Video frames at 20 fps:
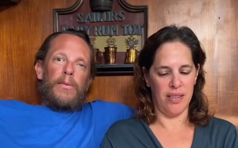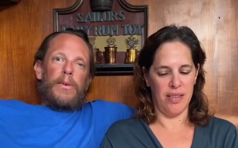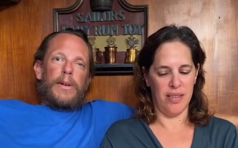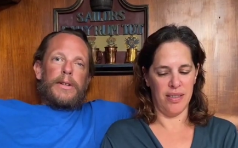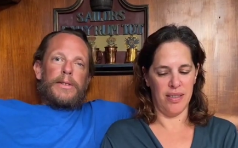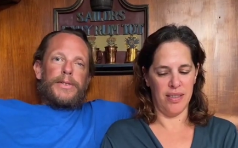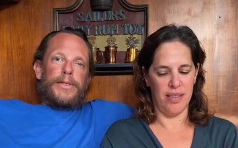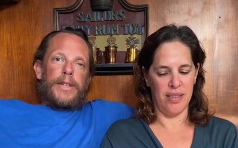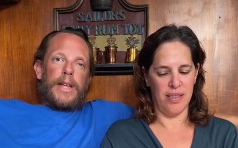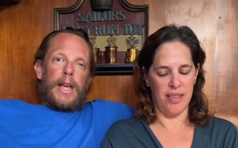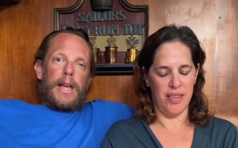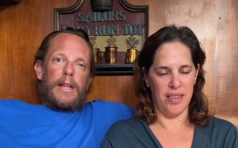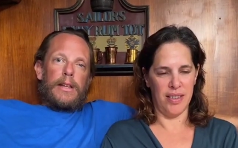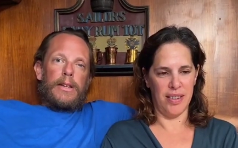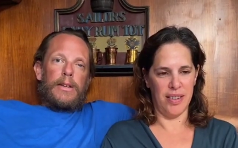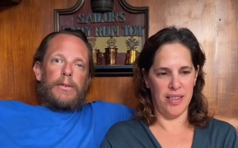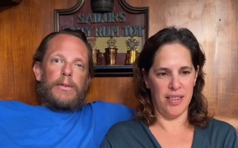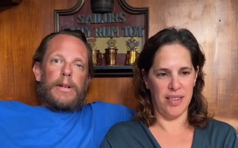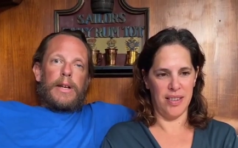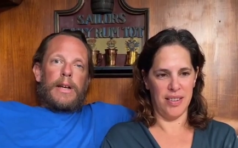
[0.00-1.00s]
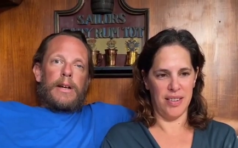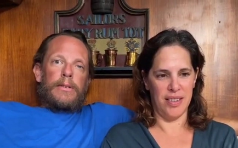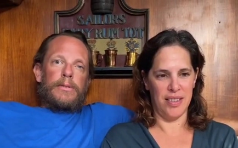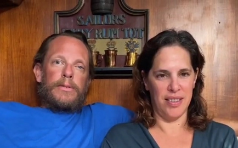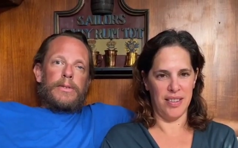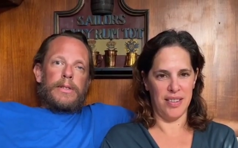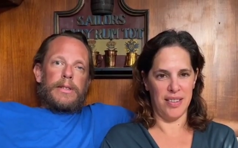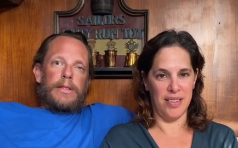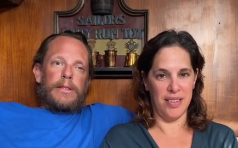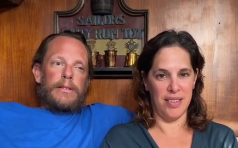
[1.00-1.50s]
Speaker 1: We are sad to announce
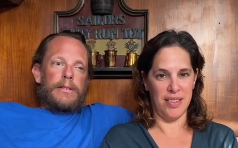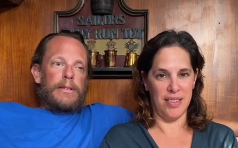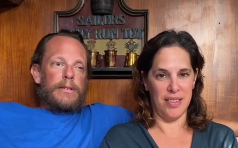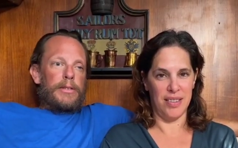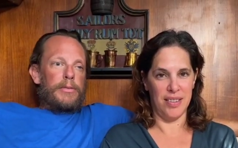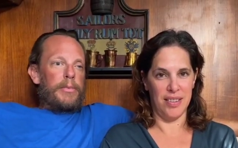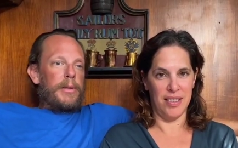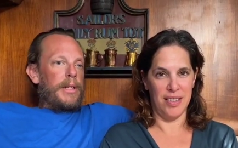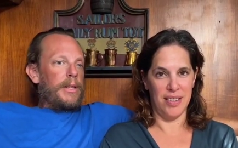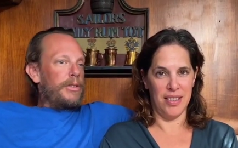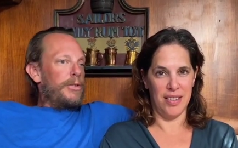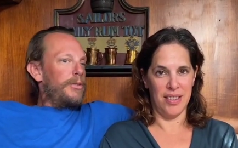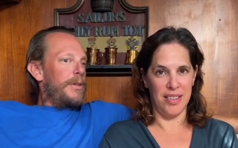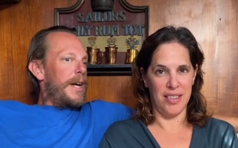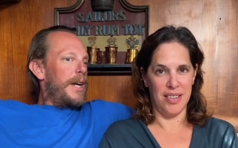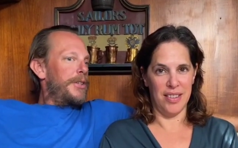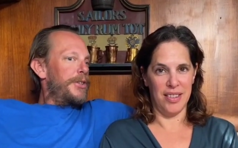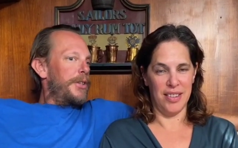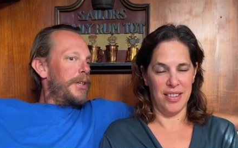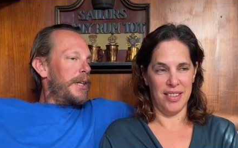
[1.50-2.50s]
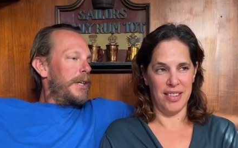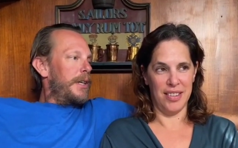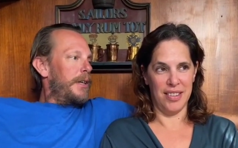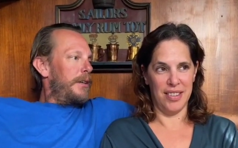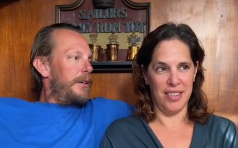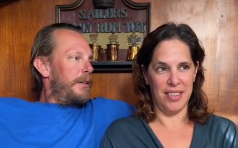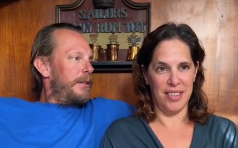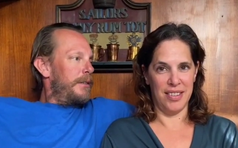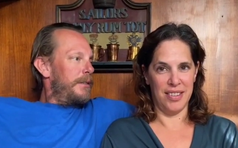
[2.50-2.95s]
there's been a tragedy